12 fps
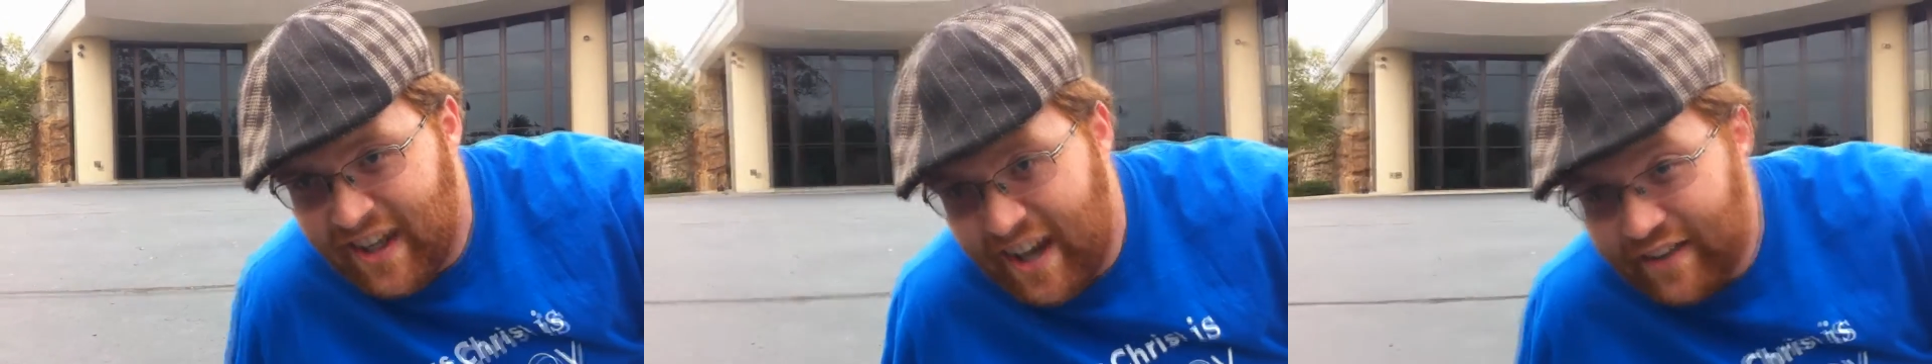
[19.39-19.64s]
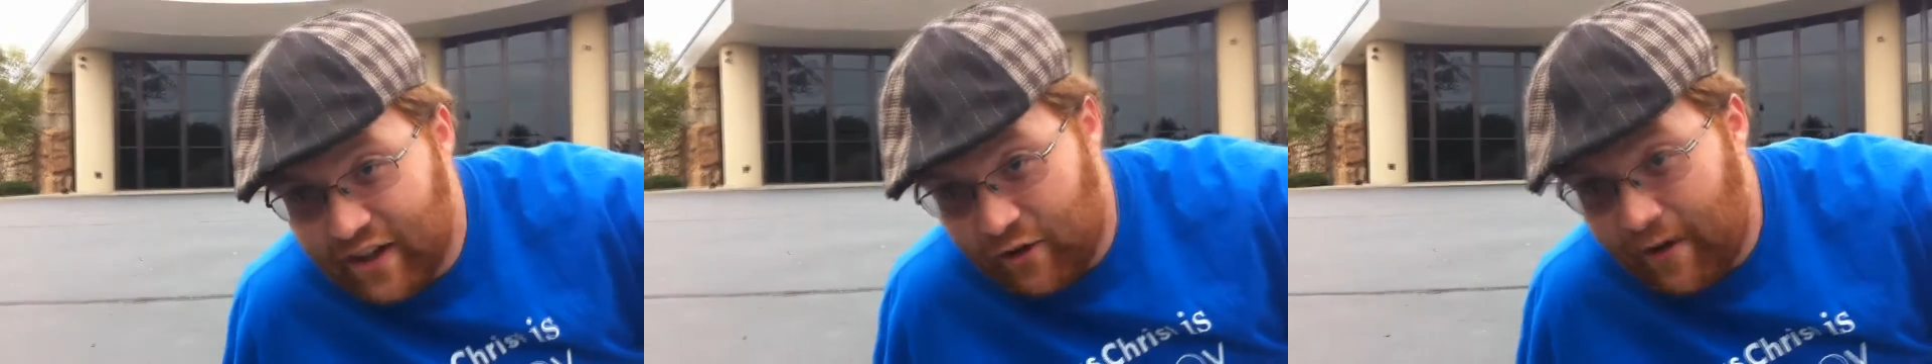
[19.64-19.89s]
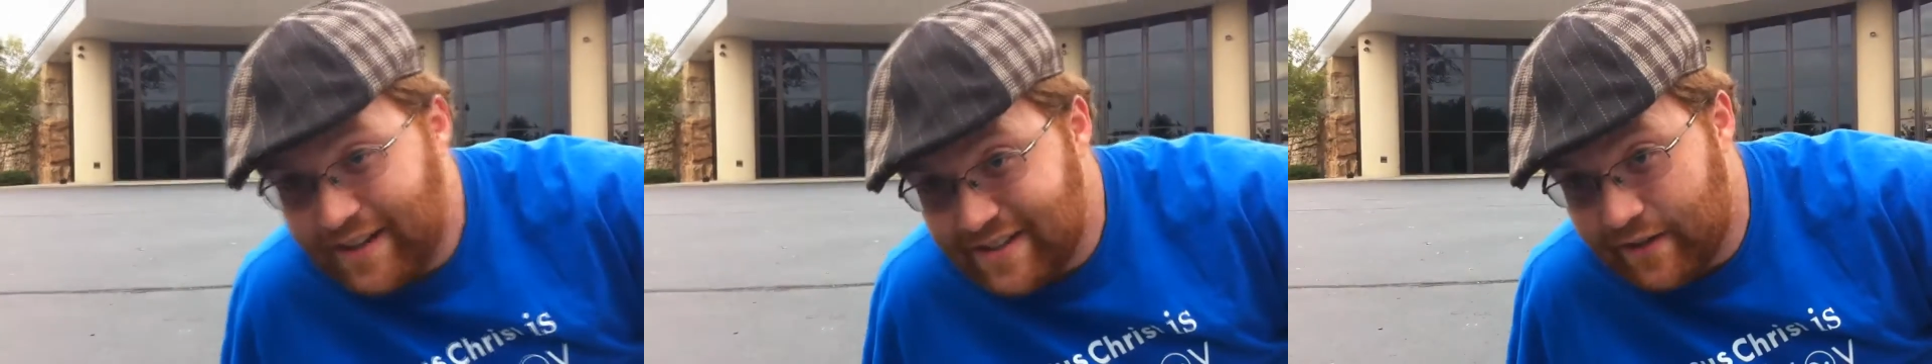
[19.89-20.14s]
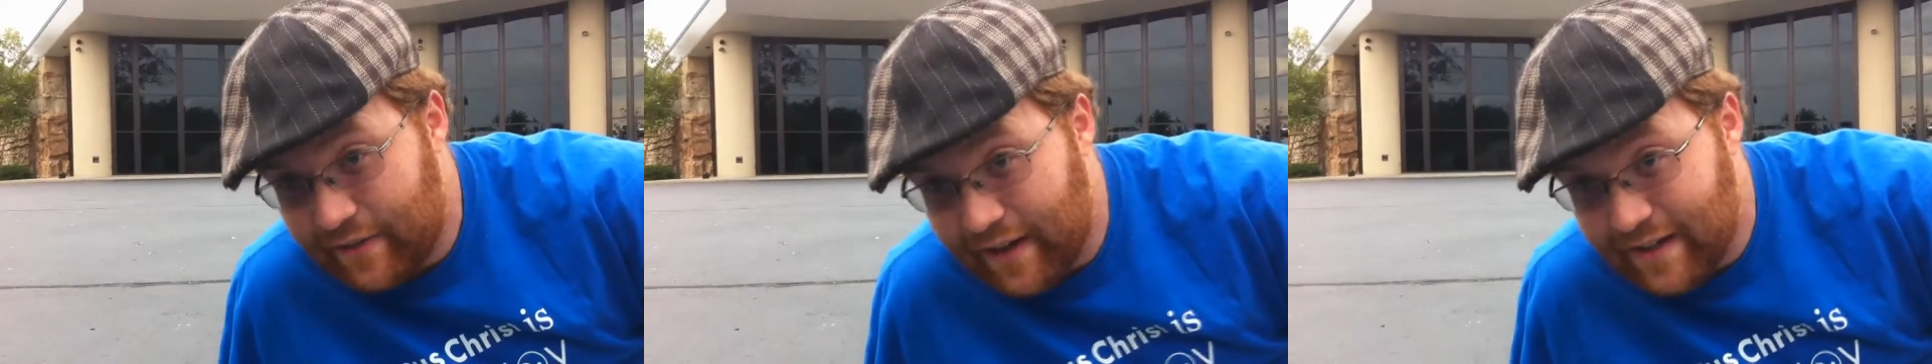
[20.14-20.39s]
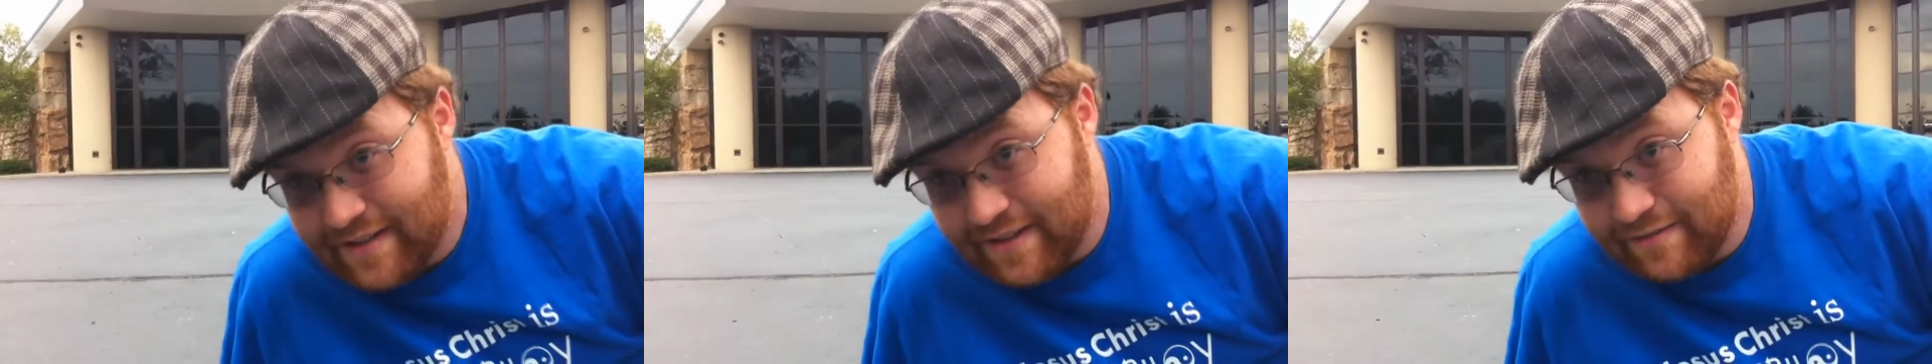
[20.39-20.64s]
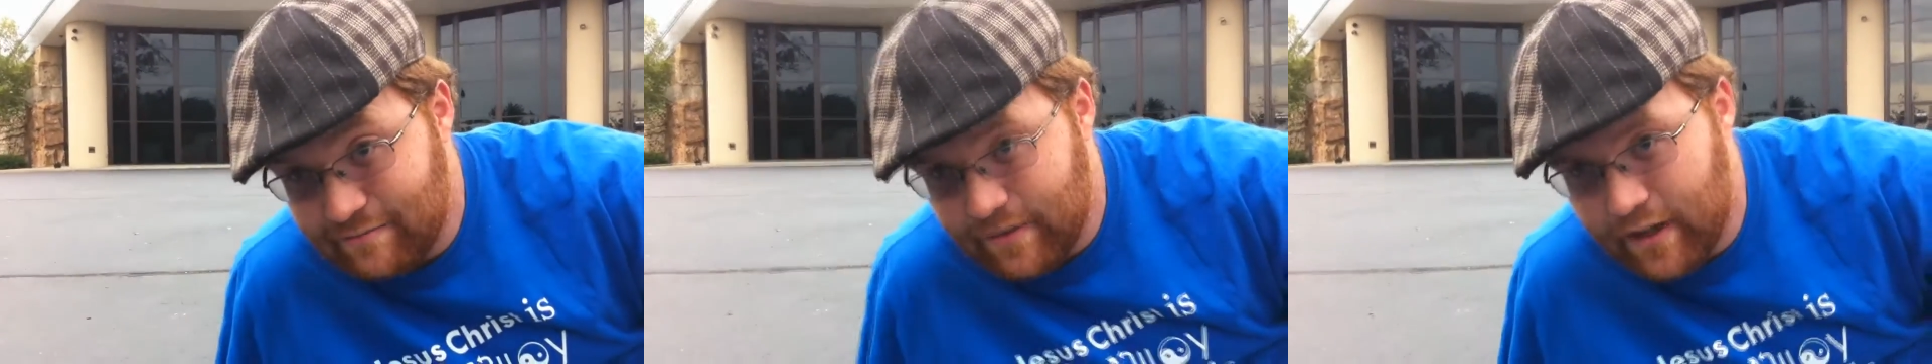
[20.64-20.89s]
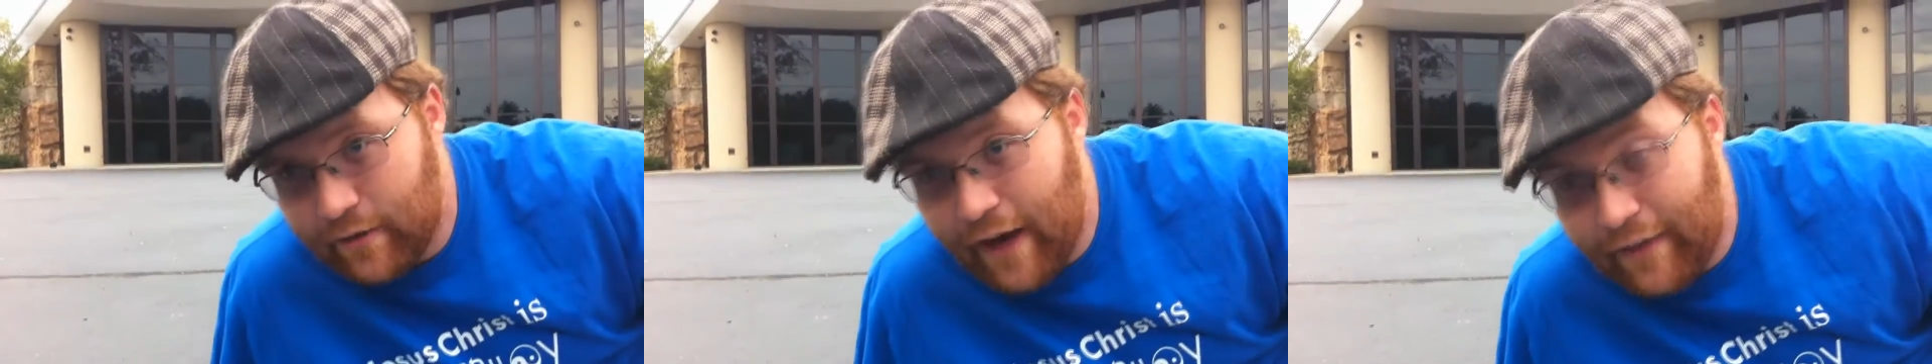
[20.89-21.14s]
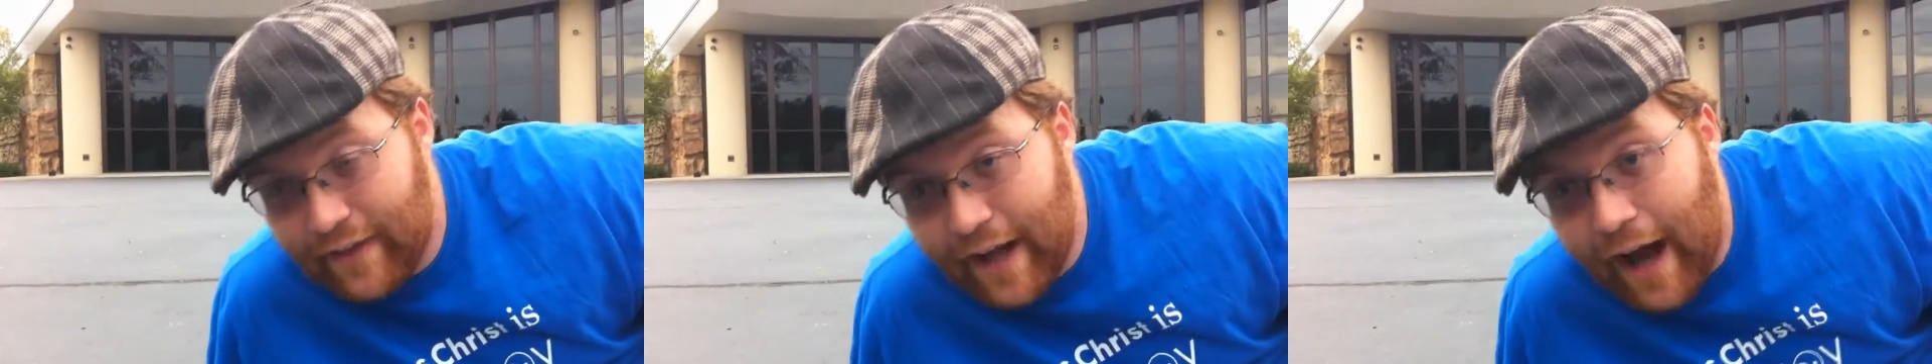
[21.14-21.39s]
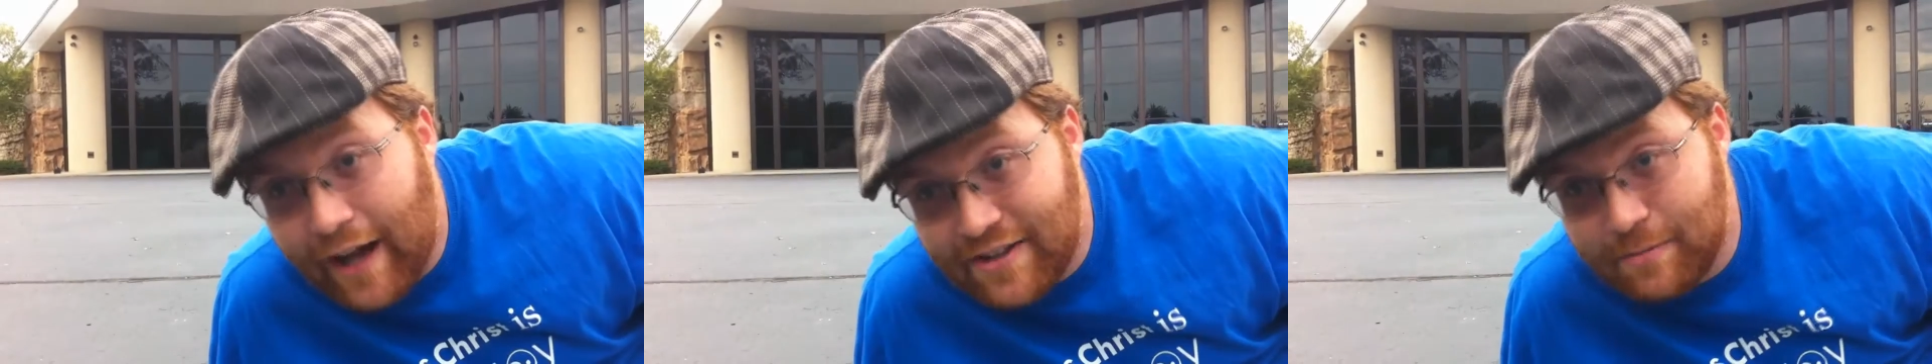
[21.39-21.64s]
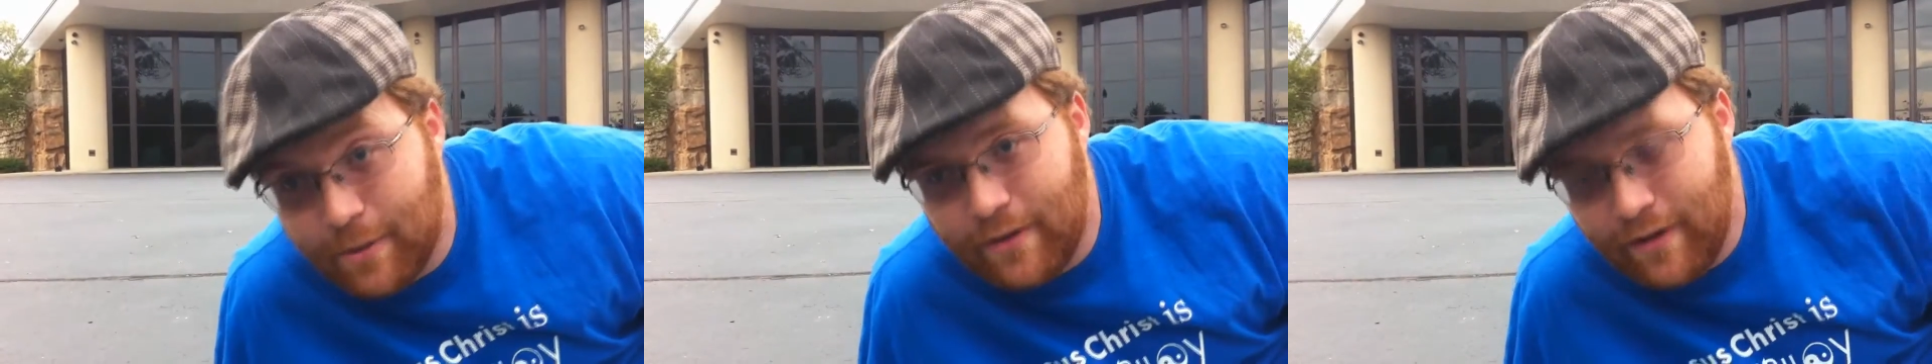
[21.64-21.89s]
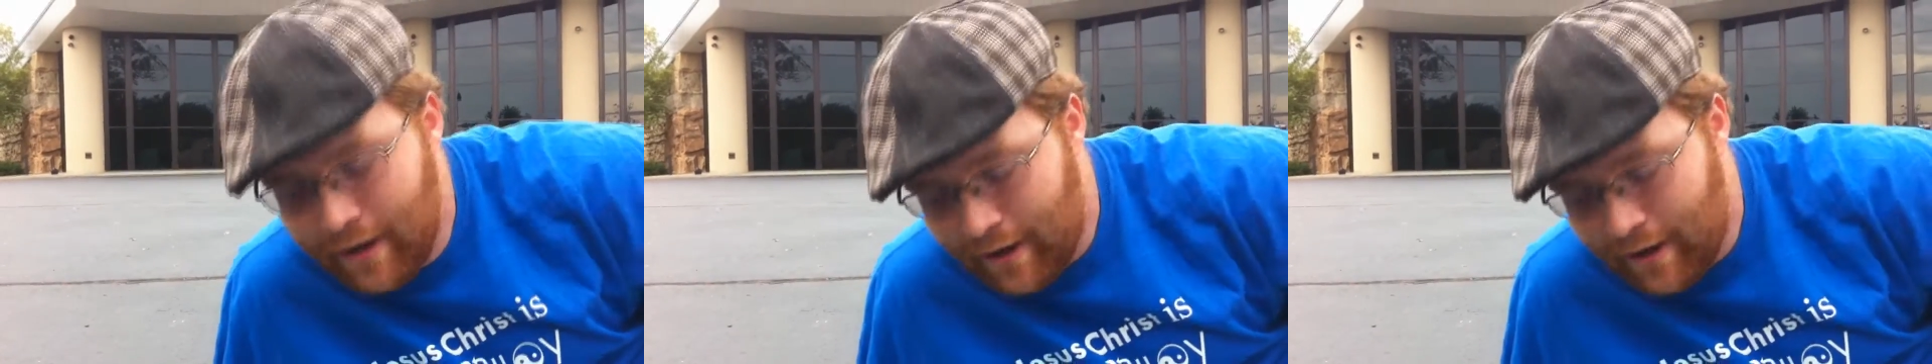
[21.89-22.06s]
in the crazy things and, you know, not the gospel.